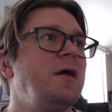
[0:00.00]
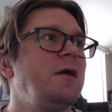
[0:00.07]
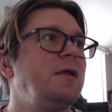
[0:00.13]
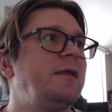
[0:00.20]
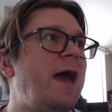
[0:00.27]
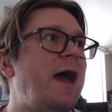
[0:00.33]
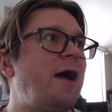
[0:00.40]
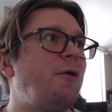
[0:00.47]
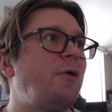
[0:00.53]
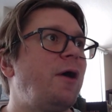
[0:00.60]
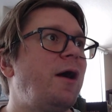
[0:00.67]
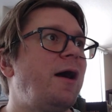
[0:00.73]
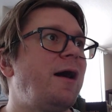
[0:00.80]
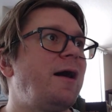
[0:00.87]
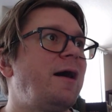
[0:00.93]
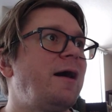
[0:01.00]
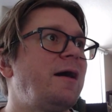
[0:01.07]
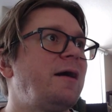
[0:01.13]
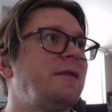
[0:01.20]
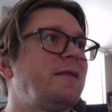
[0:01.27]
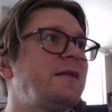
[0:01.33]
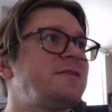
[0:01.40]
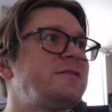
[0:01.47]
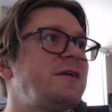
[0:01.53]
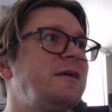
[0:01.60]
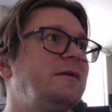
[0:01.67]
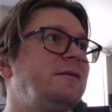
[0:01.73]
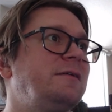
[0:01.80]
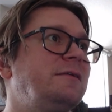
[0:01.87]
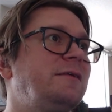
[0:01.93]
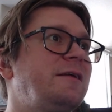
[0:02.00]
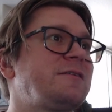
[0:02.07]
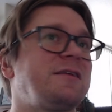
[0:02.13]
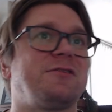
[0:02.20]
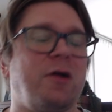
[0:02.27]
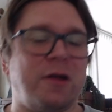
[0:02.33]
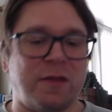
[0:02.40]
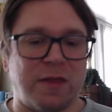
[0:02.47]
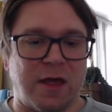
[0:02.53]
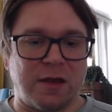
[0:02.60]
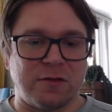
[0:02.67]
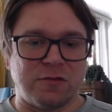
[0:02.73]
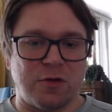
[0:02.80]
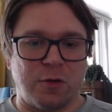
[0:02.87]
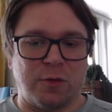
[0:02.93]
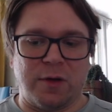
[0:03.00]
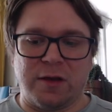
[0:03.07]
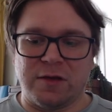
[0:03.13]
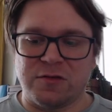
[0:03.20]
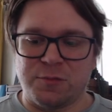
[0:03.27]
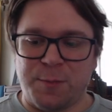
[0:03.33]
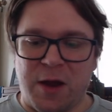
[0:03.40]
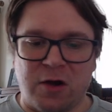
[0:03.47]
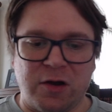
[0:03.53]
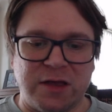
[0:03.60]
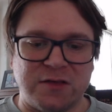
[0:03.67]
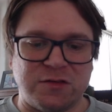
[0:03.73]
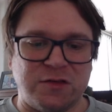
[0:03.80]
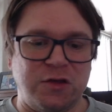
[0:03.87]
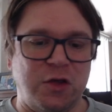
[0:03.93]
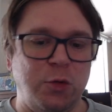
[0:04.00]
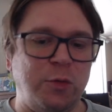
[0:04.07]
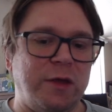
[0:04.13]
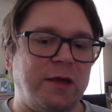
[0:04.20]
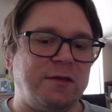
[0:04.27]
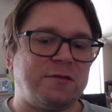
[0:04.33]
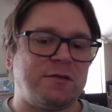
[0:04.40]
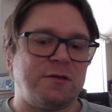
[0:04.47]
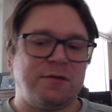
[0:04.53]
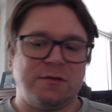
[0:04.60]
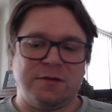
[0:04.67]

Now, let's see. Let's get started then. So an asparagus unit.